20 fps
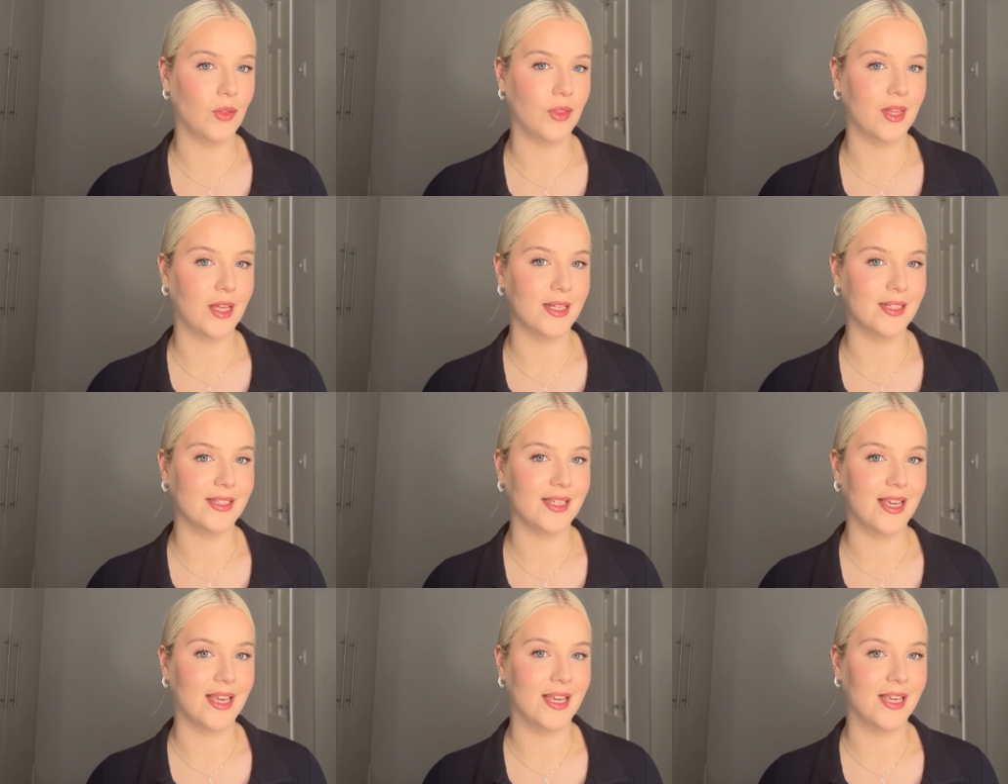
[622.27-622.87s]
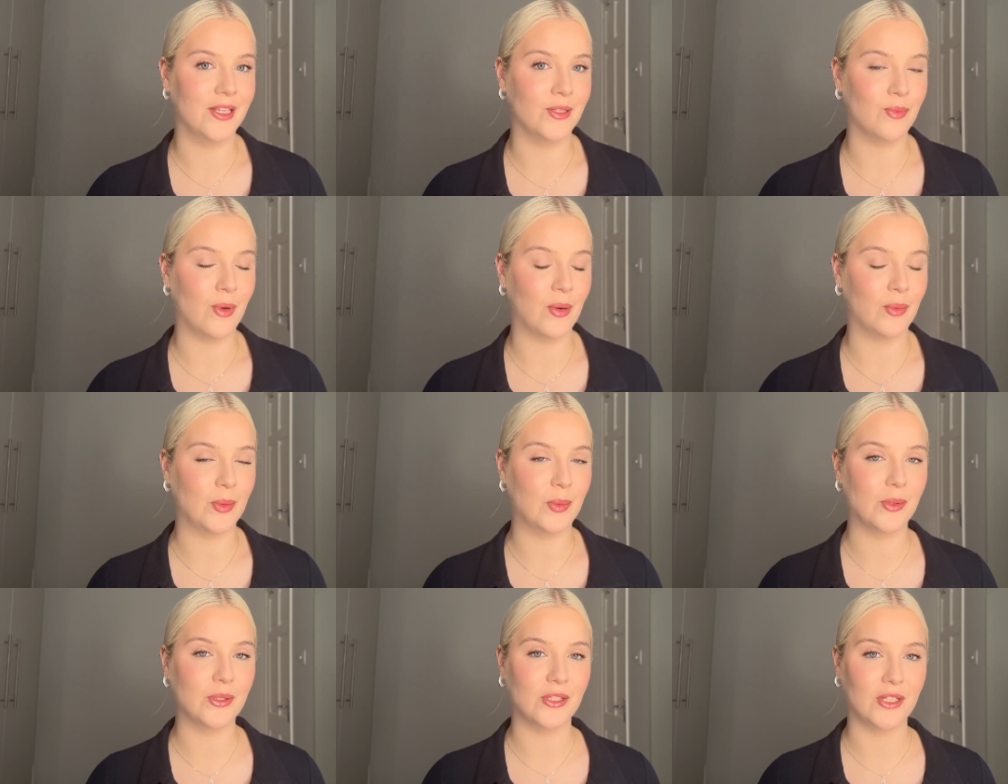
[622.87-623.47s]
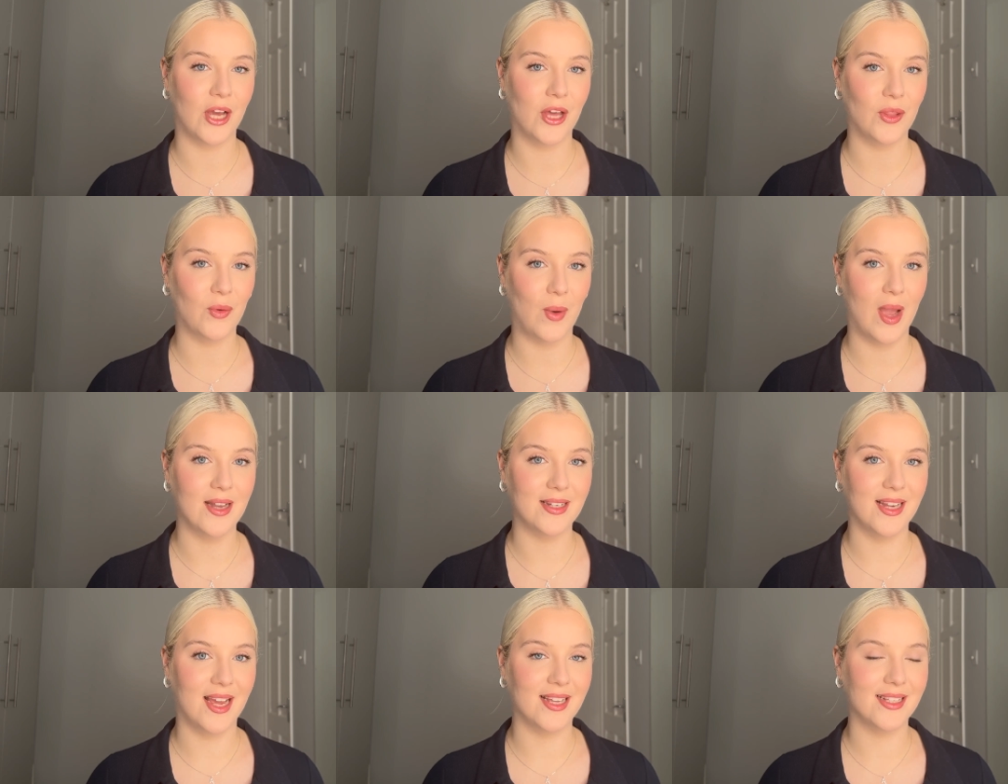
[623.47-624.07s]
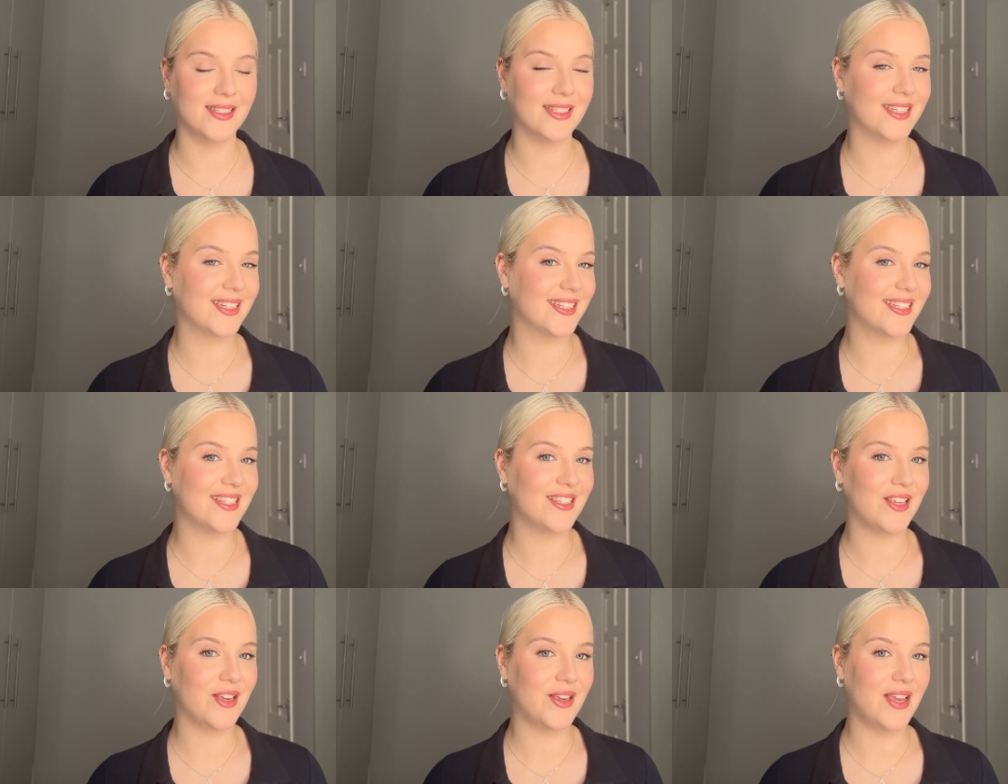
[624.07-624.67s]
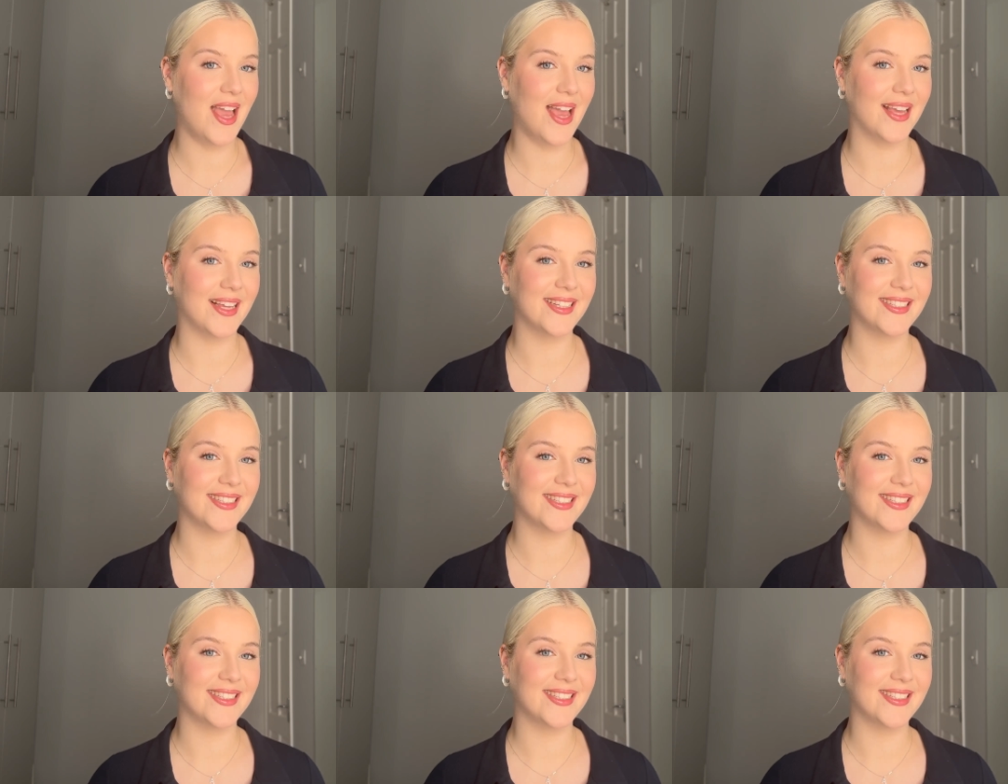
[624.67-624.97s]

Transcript: this is where we will start the wear test. So yeah.